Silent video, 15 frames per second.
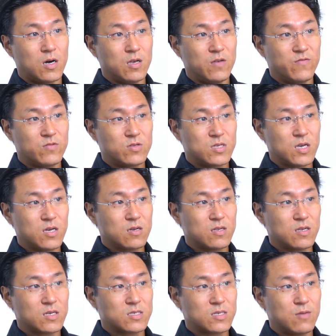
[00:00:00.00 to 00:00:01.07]
If you take an
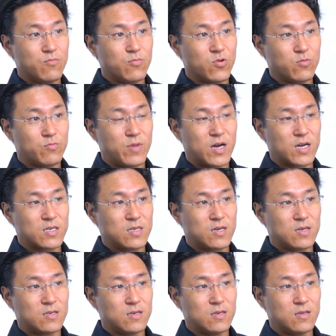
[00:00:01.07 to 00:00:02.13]
example back
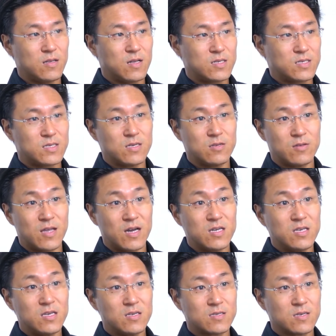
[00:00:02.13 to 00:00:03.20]
then in, let's say, the
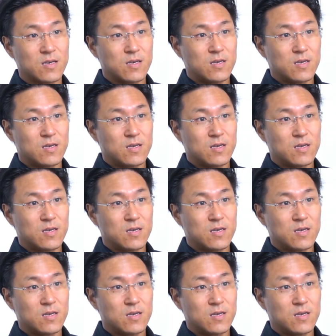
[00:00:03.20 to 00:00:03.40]
90s,